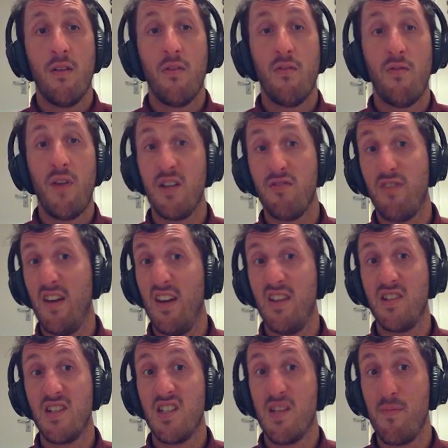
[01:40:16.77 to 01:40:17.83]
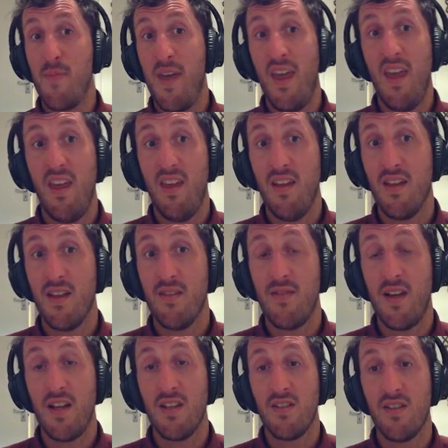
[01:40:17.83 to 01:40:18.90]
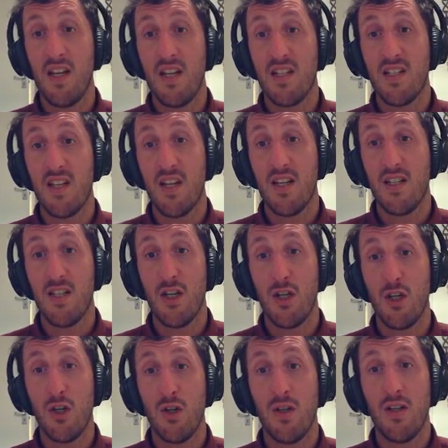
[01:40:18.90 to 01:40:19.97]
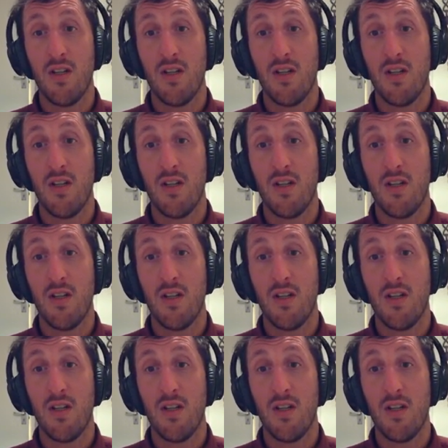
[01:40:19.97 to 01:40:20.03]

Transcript: Thanks for listening to me. Thanks for listening to